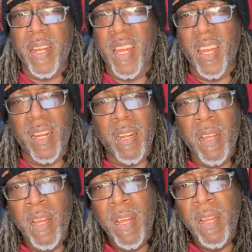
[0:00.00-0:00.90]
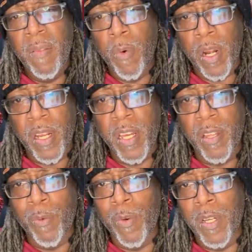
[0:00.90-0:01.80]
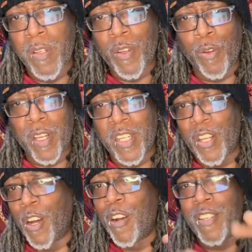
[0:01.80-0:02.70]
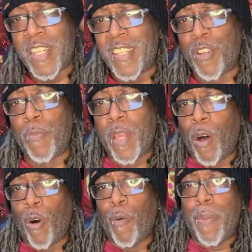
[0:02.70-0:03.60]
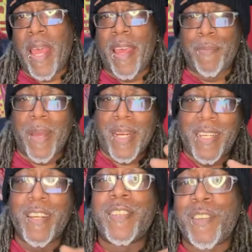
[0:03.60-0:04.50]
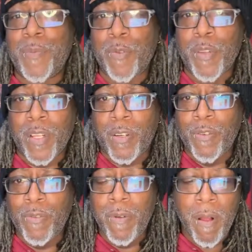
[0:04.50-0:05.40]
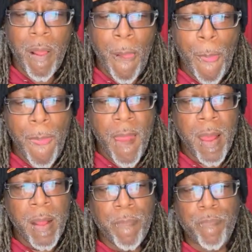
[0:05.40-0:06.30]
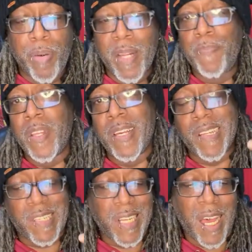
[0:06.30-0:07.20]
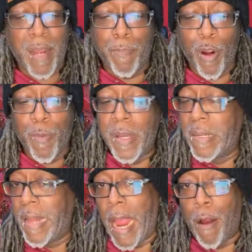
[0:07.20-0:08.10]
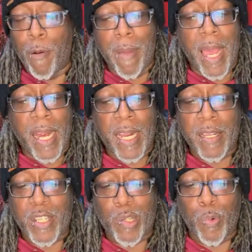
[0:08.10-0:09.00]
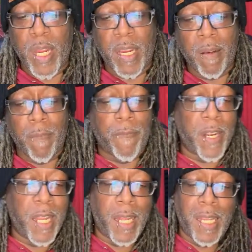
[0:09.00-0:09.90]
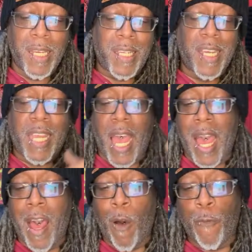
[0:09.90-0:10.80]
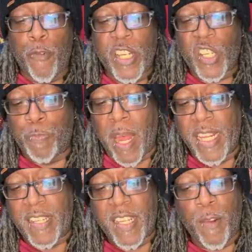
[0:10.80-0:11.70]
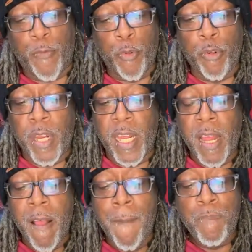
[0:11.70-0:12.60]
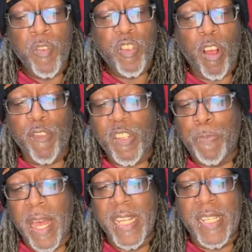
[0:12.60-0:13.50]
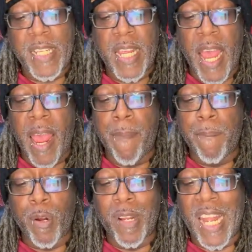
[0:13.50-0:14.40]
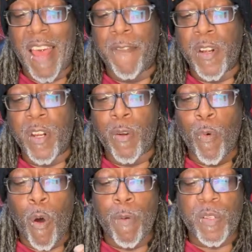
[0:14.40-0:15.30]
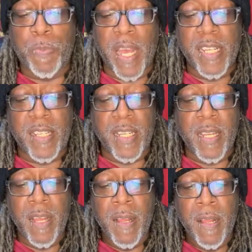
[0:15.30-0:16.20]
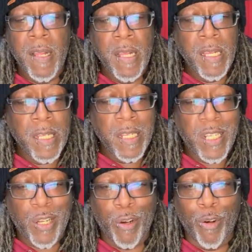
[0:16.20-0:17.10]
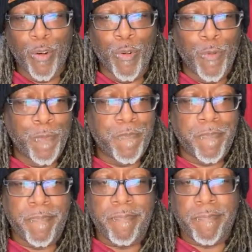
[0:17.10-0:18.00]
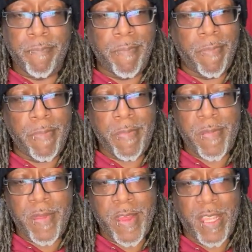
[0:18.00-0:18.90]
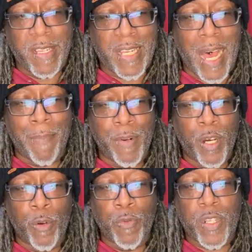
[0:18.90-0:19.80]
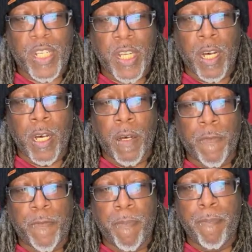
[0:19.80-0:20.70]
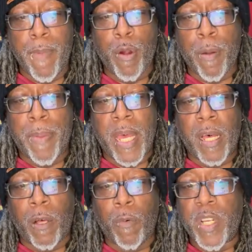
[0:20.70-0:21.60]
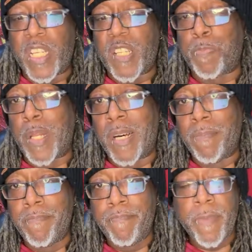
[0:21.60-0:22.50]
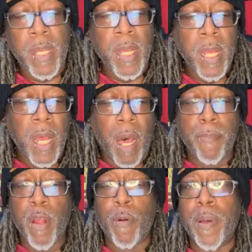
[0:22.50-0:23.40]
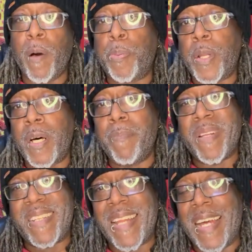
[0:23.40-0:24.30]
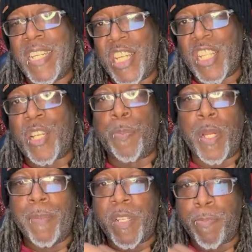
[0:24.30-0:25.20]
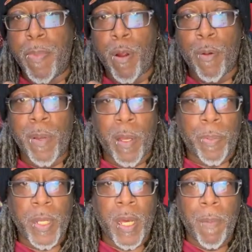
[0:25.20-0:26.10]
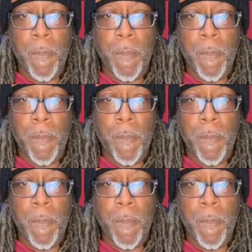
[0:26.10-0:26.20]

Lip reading: and one of the other ones on guitar. So it's gonna be a whole band back there. It's gonna be really cool. But Asad Bourbon, aromatic, sweet, vanilla, cacao, fresh, spicy, fruity, soft, spicy, amber, lavender, warm, spicy. So top notes of Mirabelle, which is plum, a Mirabelle plum, but it's not just a plum, it's Mirabelle plum.